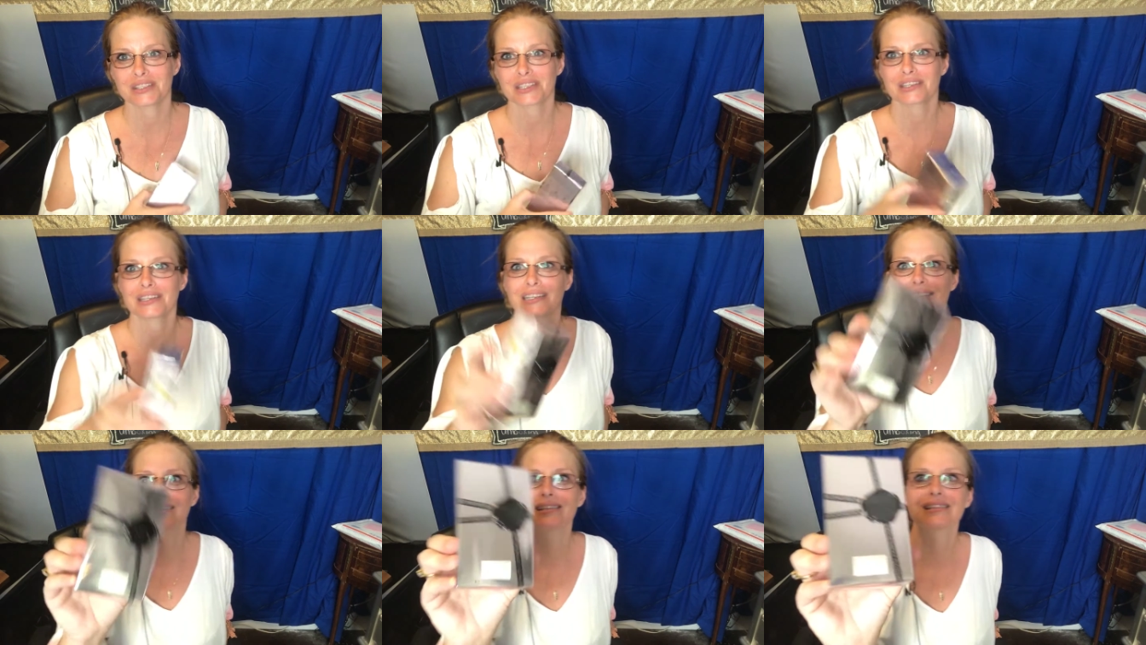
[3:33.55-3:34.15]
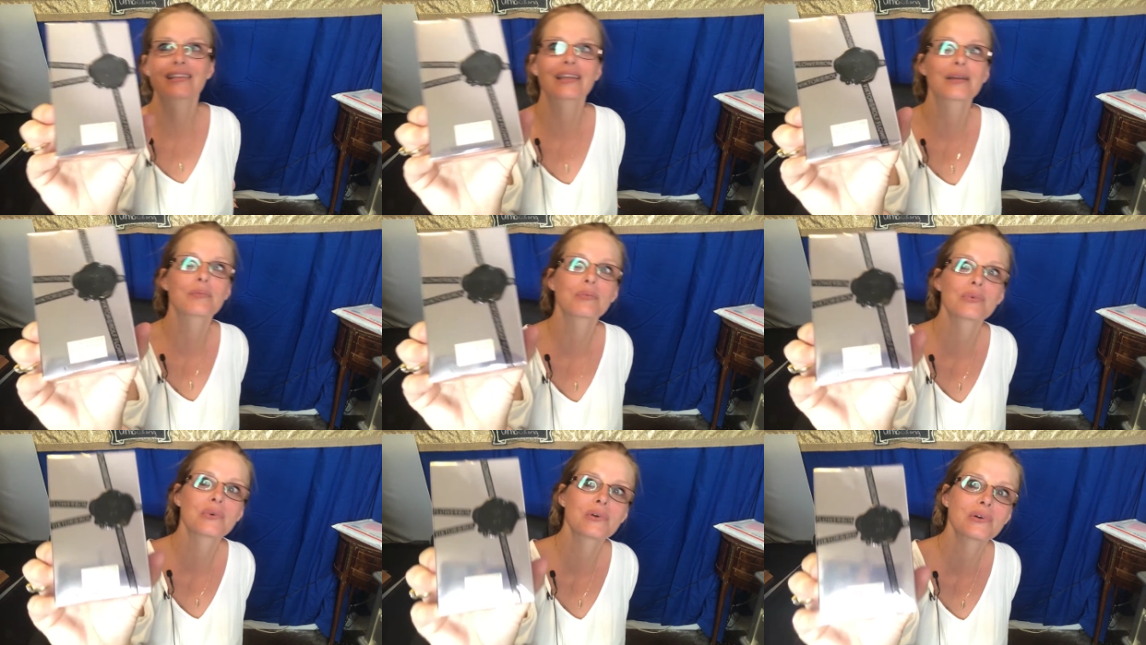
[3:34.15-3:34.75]
So you get the
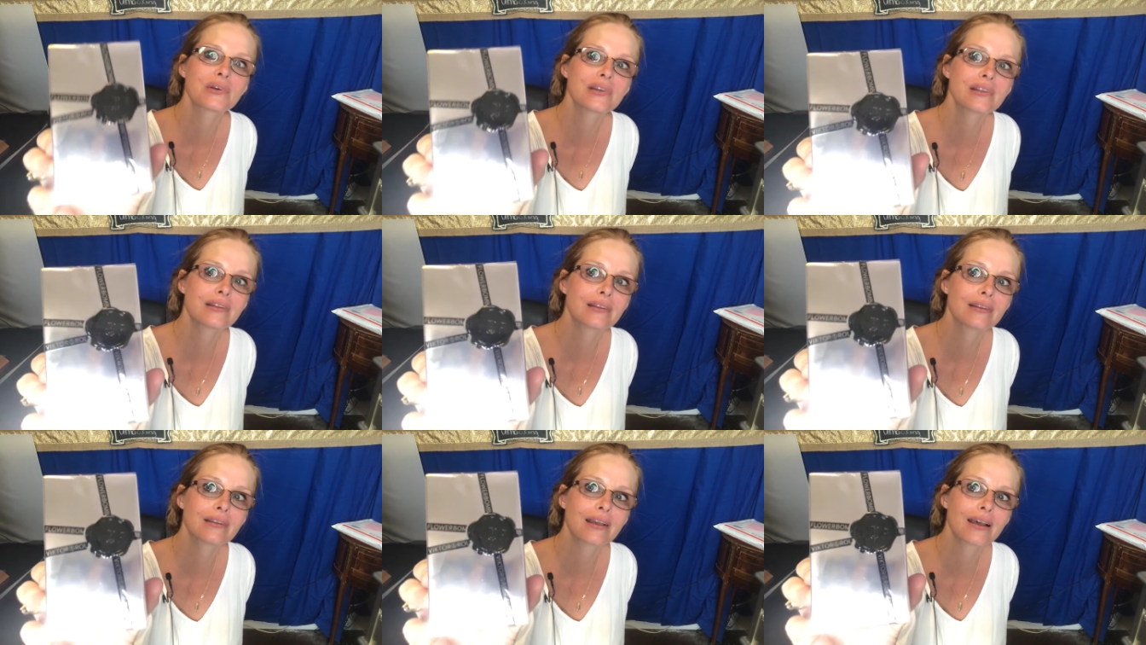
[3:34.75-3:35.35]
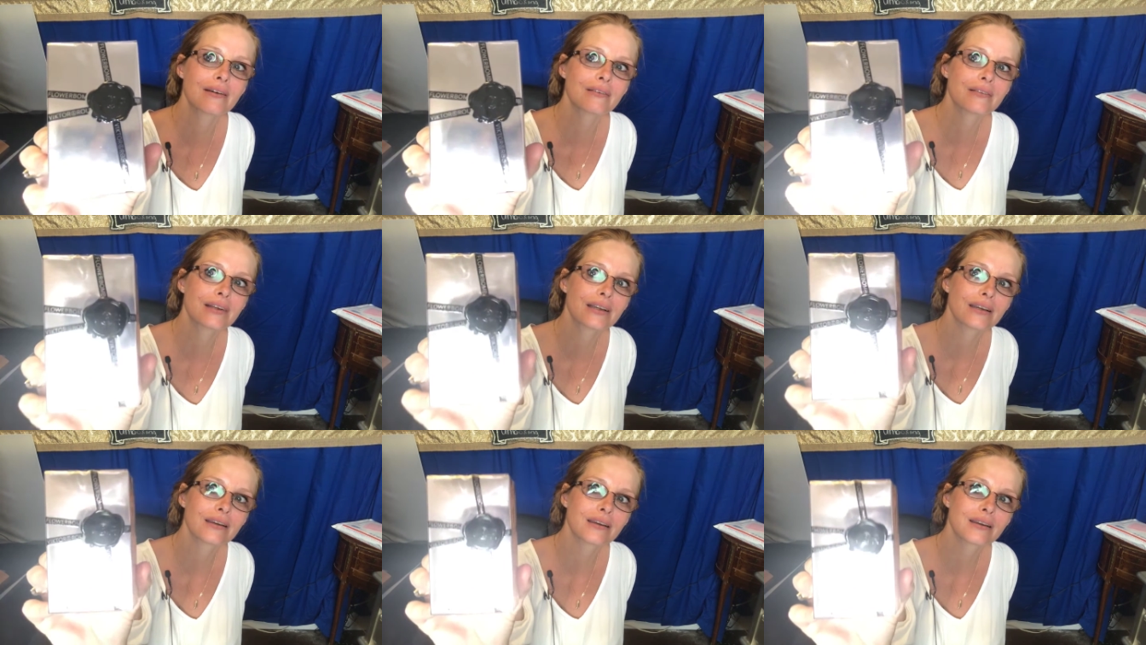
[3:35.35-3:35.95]
sample and then that
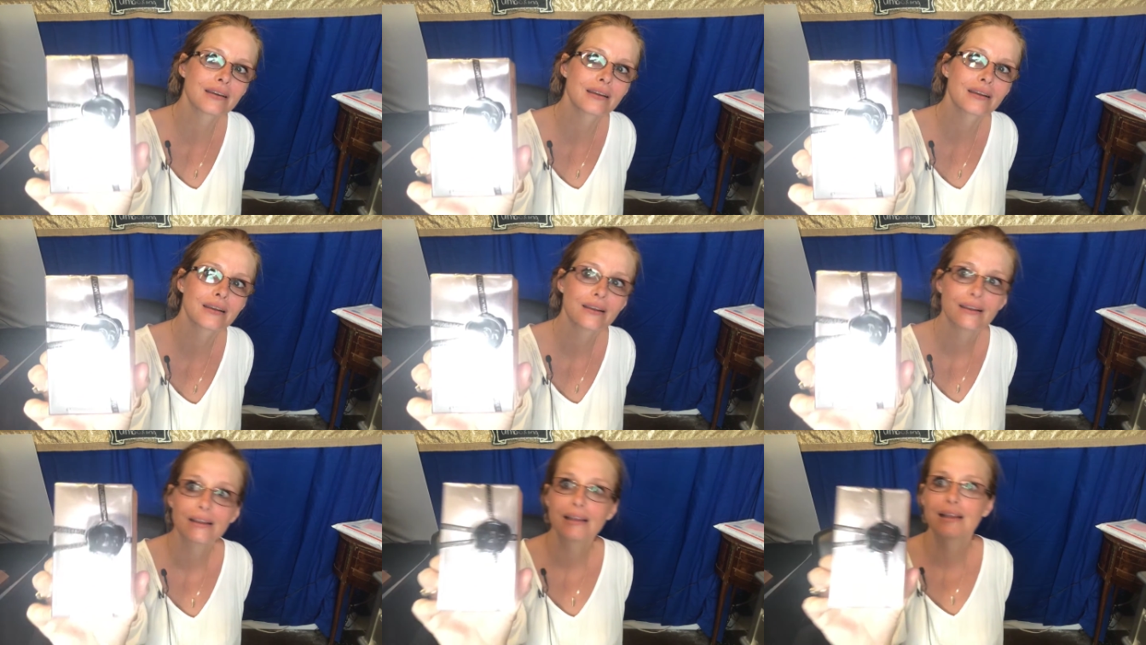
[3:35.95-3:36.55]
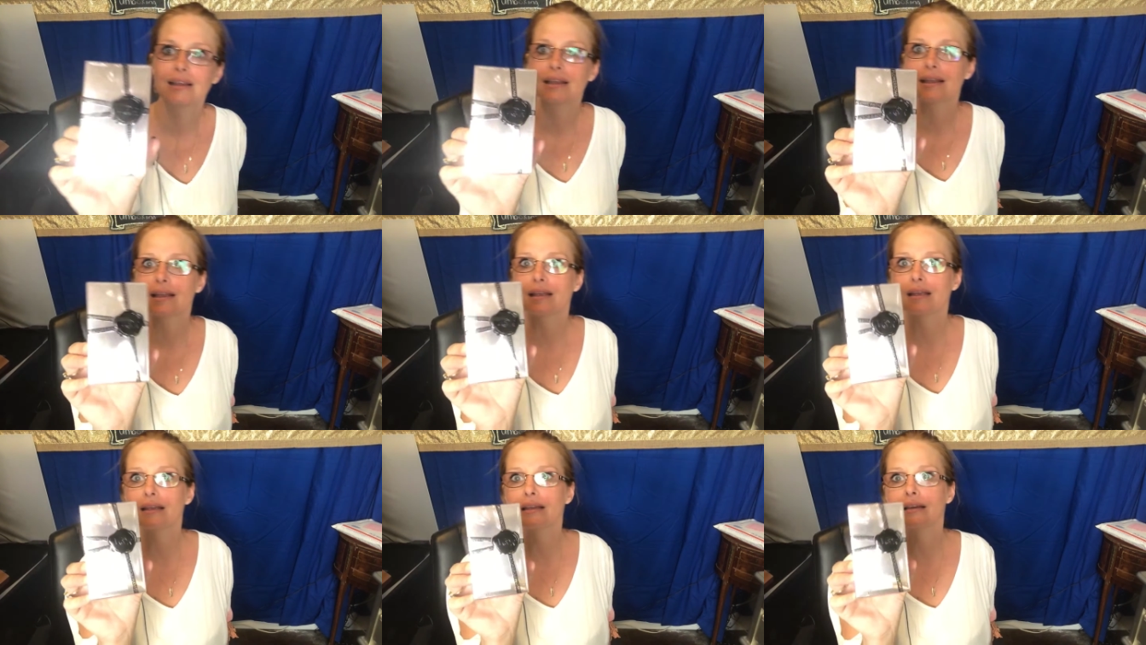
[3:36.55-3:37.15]
one.
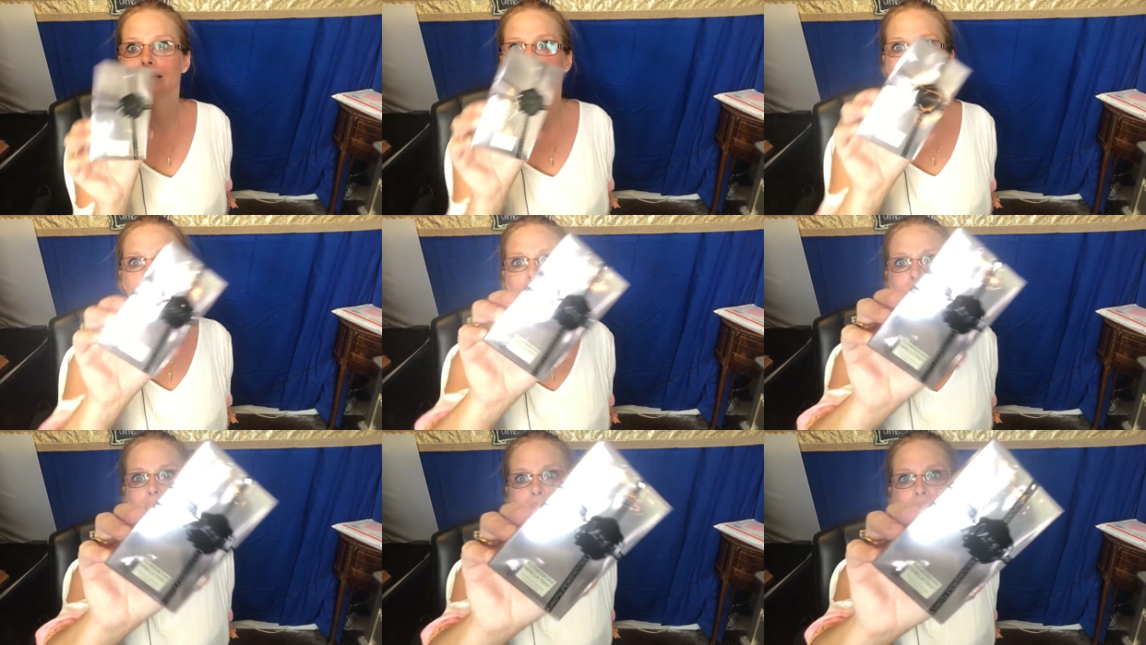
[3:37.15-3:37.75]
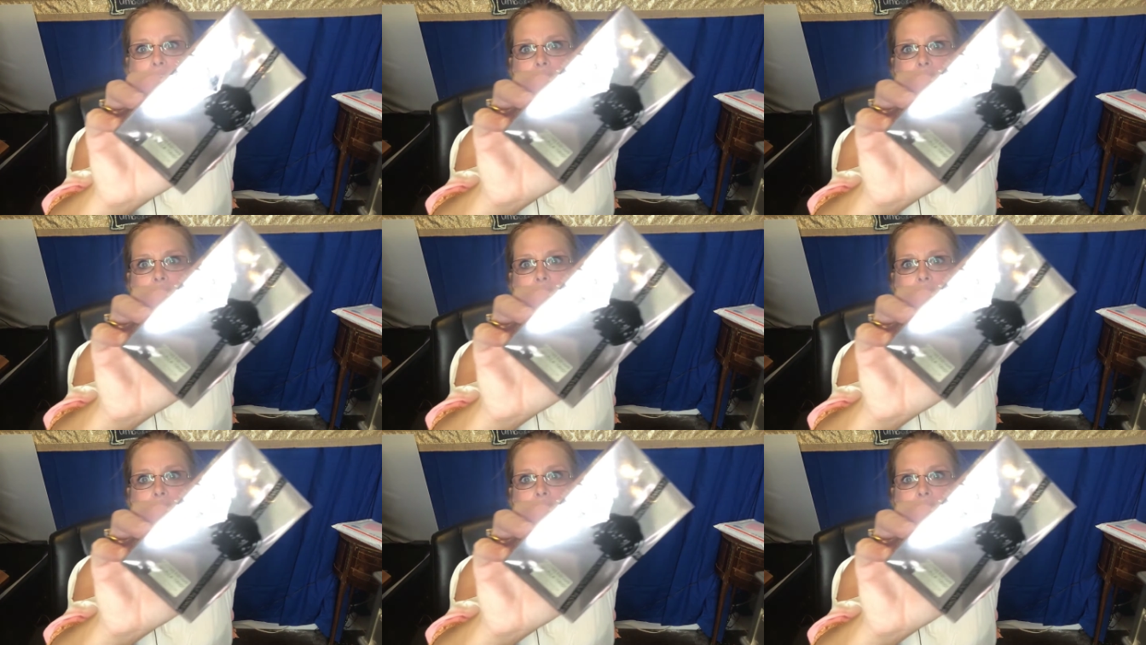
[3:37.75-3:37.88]
And hopefully my